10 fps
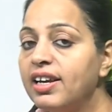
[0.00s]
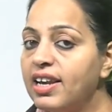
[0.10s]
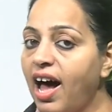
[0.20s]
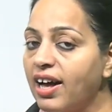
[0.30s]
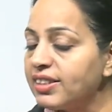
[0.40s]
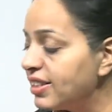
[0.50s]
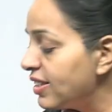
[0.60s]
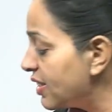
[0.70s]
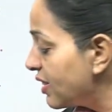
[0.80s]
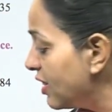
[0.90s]
Last
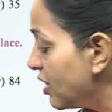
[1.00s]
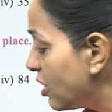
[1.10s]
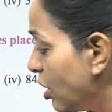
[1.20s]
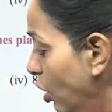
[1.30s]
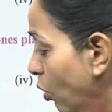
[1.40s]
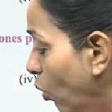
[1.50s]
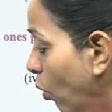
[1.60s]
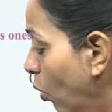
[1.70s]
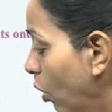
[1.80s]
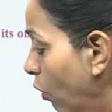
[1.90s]
digit is
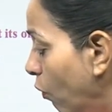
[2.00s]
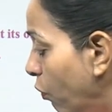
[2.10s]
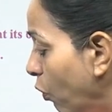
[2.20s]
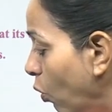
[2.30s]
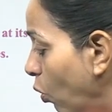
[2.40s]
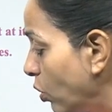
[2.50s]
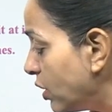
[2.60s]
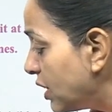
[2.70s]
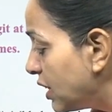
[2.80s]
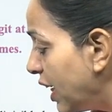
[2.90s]
0, 4,
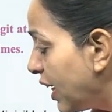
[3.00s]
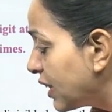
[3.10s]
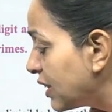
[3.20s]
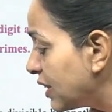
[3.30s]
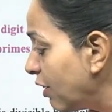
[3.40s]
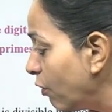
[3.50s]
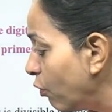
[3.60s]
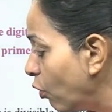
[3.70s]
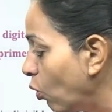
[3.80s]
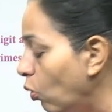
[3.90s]
6,
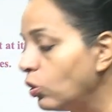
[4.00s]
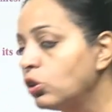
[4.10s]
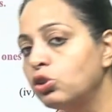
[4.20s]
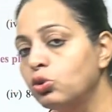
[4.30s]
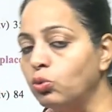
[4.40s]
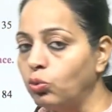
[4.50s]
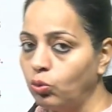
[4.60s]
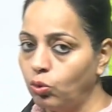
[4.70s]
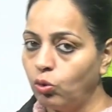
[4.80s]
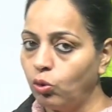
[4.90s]
4, 2.
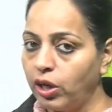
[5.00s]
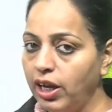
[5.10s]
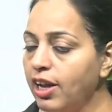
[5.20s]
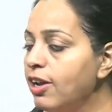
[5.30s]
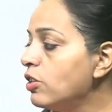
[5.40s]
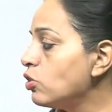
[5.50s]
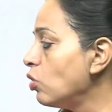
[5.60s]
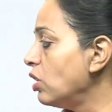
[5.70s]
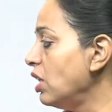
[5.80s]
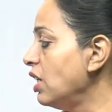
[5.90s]
Okay, so
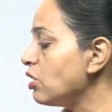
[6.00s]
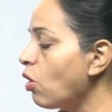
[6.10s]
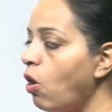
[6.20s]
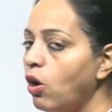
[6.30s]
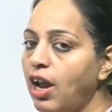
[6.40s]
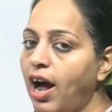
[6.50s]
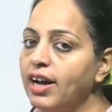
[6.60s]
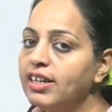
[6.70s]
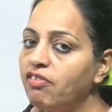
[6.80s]
these all are